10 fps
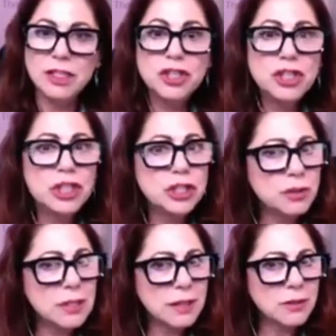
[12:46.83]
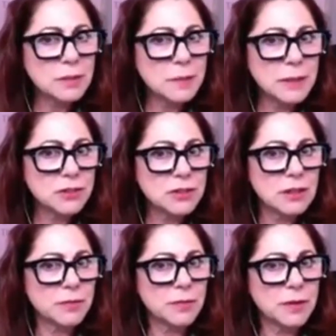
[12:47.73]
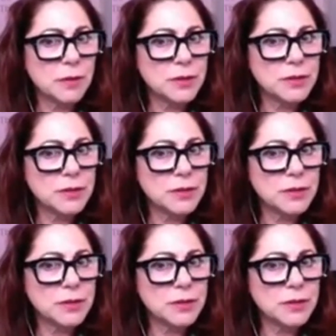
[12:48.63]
Did you take those pictures of the flowers?